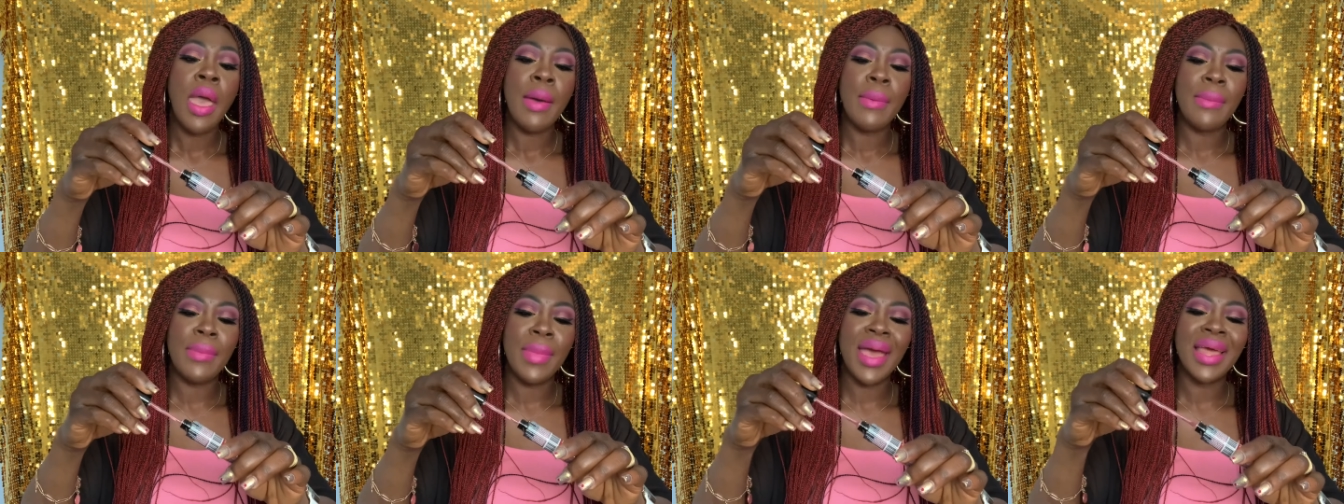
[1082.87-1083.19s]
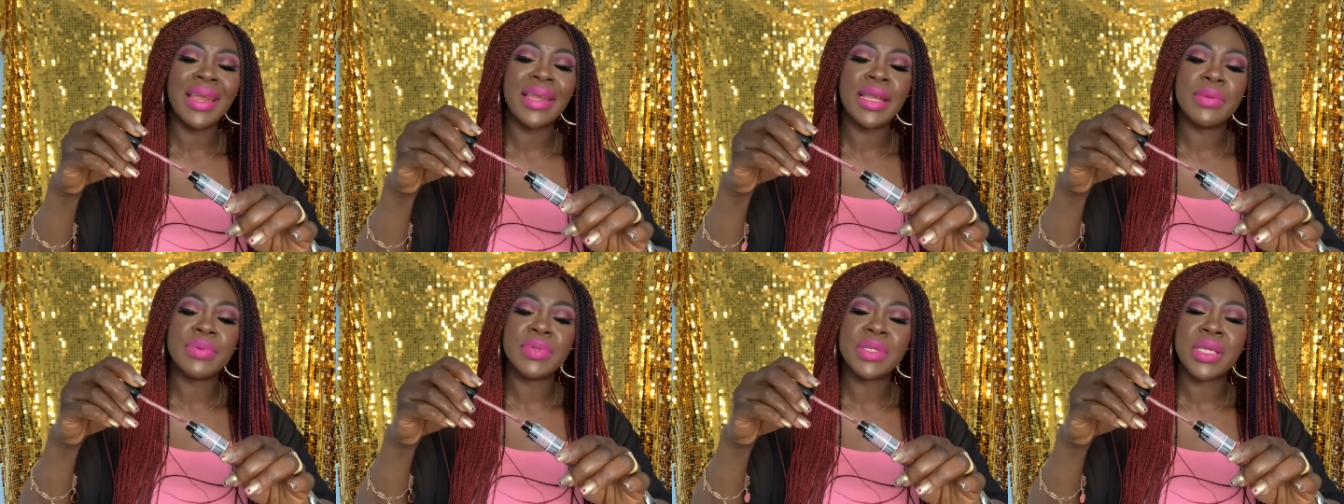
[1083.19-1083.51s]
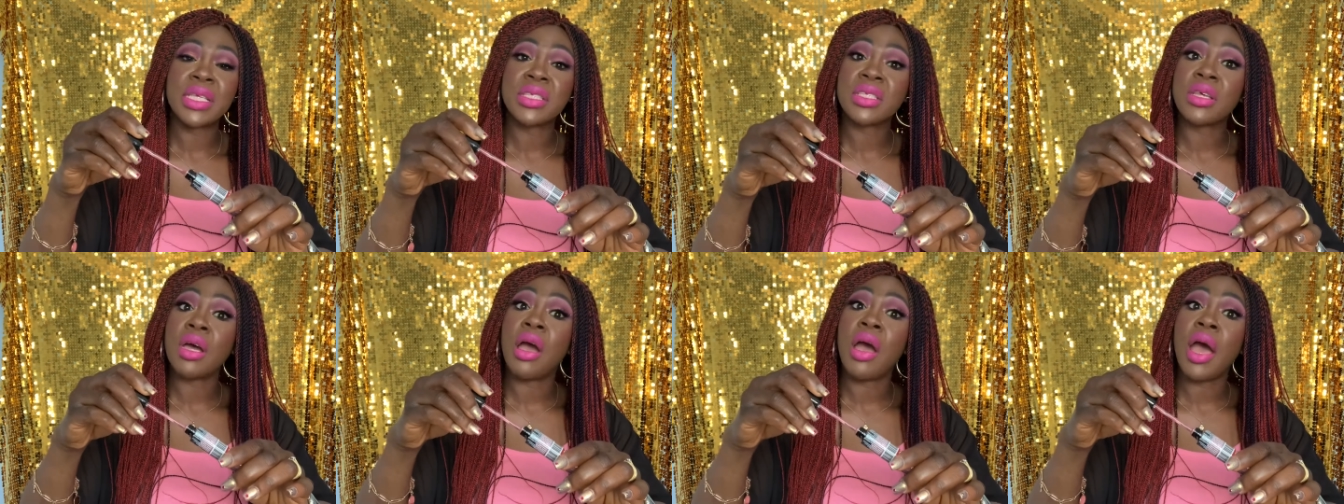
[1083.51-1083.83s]
Matte
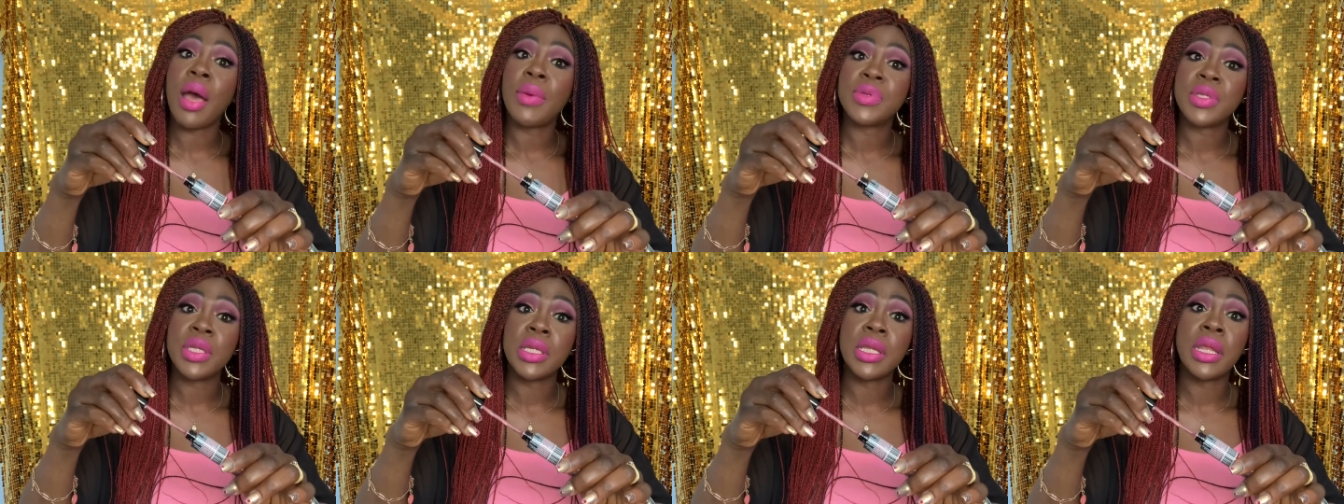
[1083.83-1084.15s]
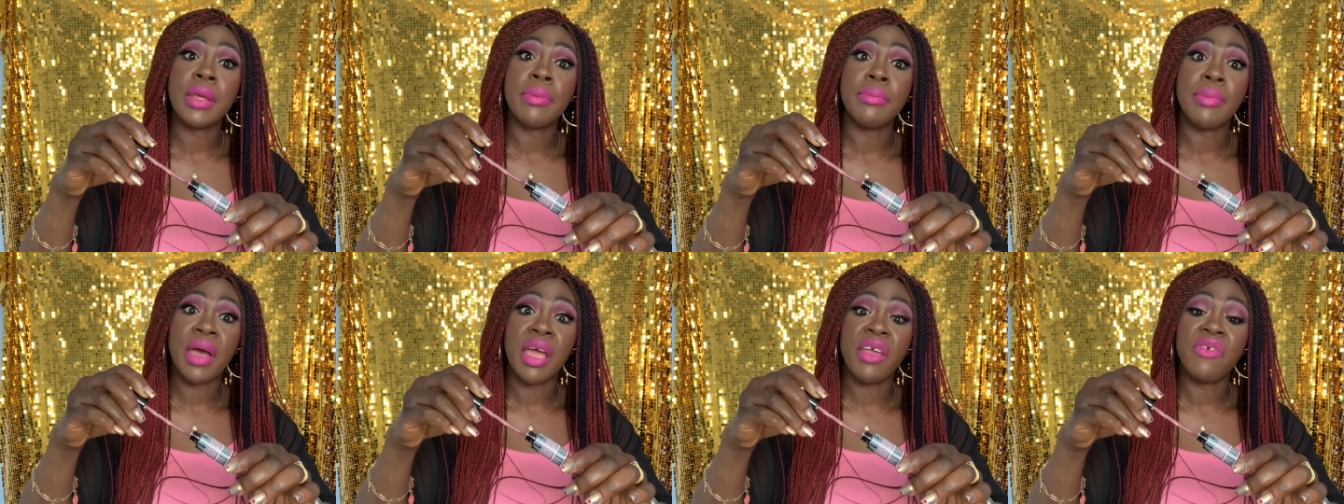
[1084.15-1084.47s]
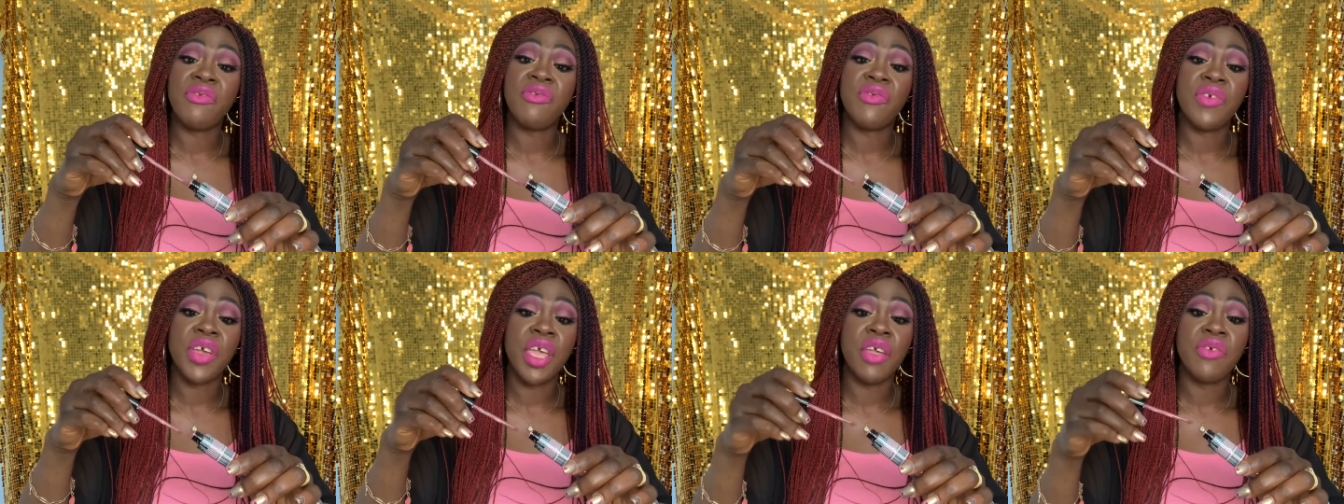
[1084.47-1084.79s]
lipsticks are absolutely my
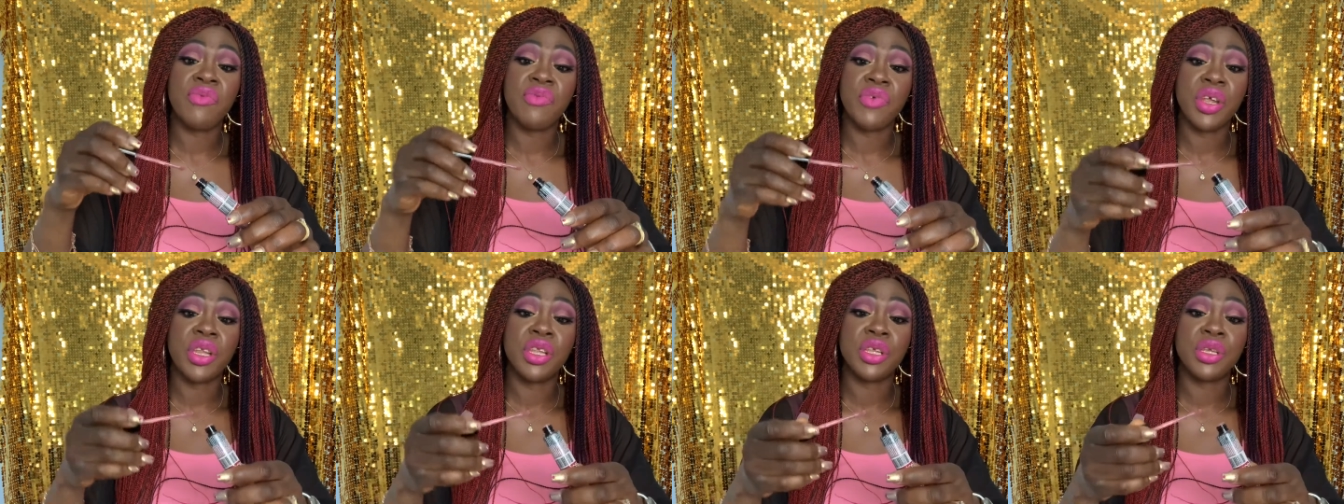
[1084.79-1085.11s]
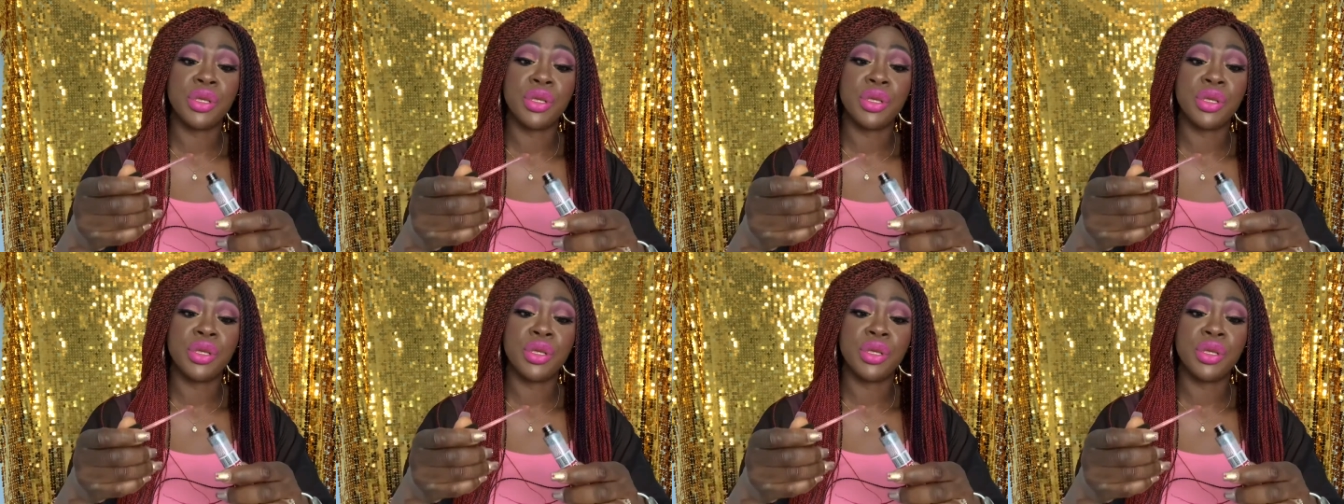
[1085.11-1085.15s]
favorite.